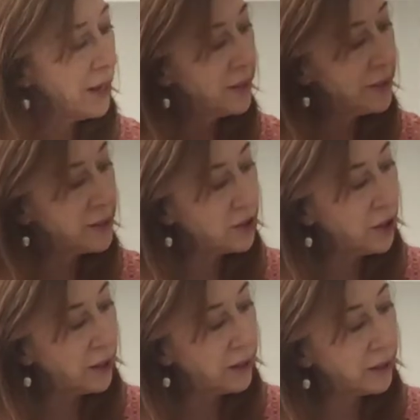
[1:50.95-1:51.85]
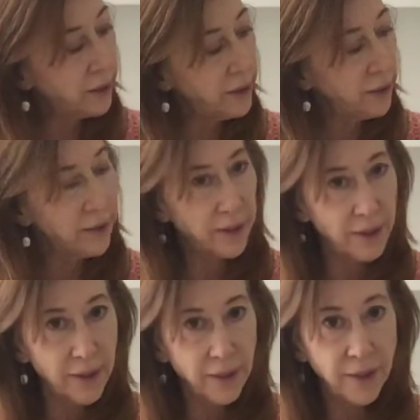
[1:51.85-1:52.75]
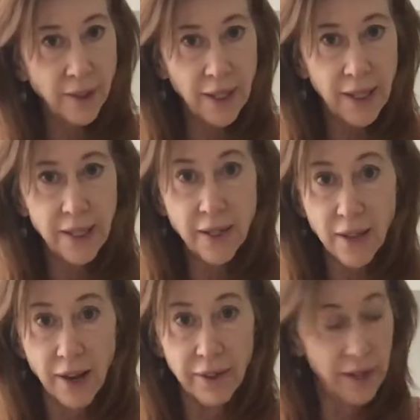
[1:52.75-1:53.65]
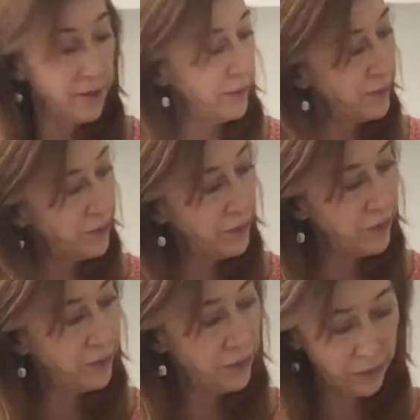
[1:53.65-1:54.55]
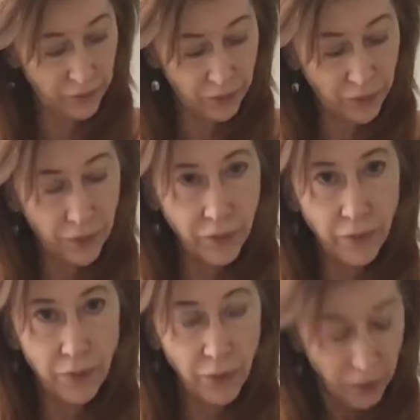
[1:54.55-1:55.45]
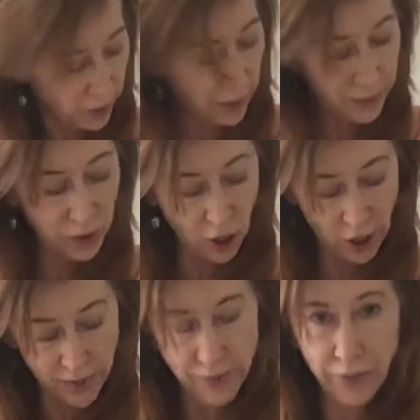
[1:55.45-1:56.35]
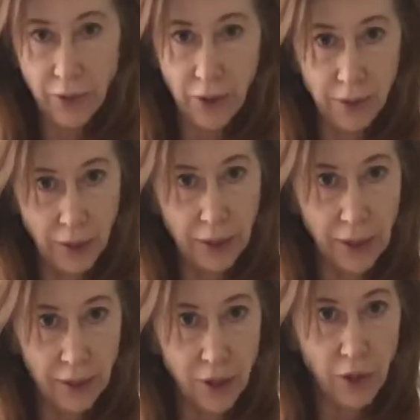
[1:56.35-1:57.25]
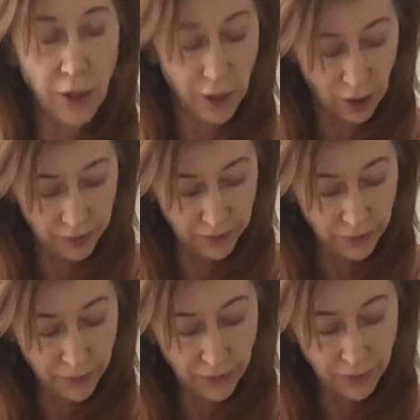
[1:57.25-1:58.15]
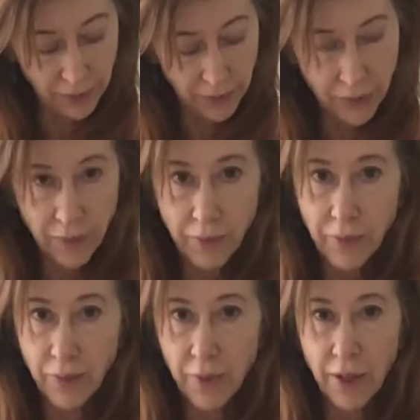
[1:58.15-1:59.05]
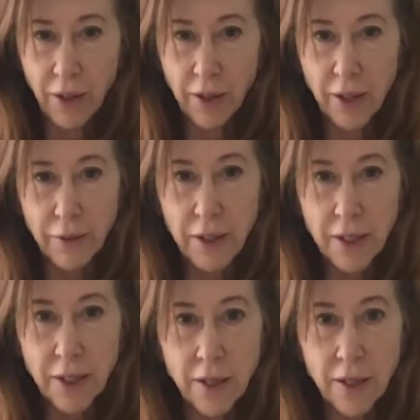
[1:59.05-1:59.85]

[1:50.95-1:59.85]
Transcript: This is called C7. Hold on, sorry. Hold on, let me get it so you can hear it. You know the difference?